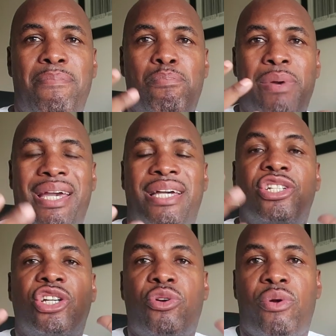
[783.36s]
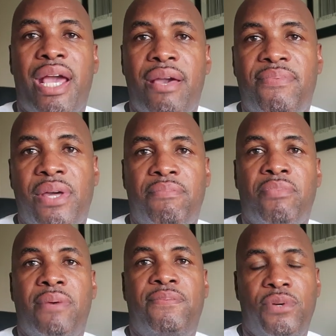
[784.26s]
the biggest
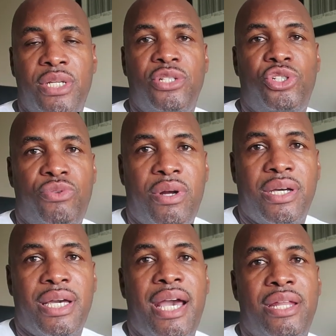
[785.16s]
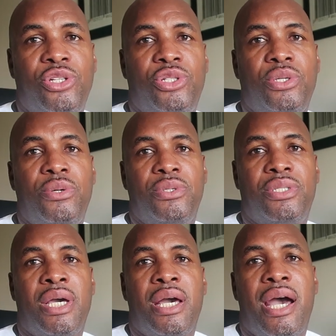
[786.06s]
craving for this drug and its
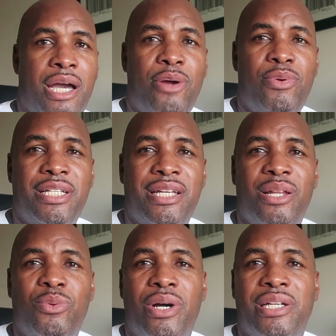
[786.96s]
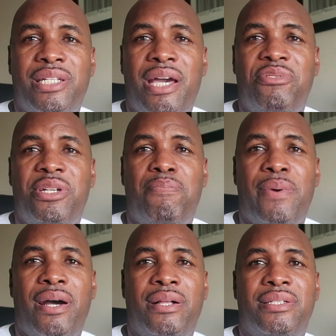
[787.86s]
use. I recently watched Dave
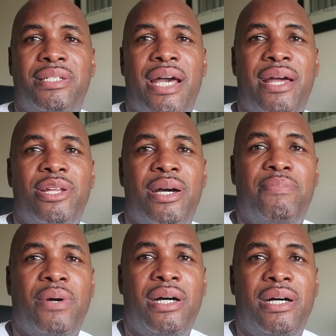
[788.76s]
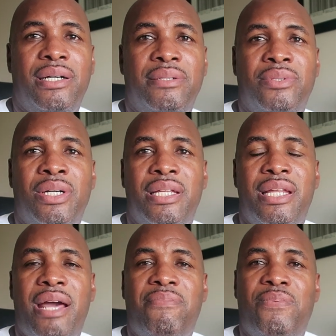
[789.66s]
Chappelle stand up on
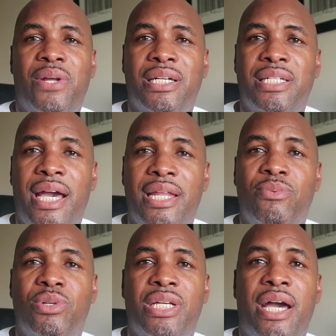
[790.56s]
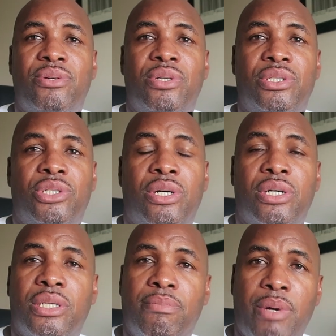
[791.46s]
Netflix, and he was actually
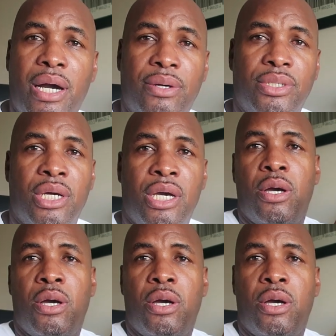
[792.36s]
talking about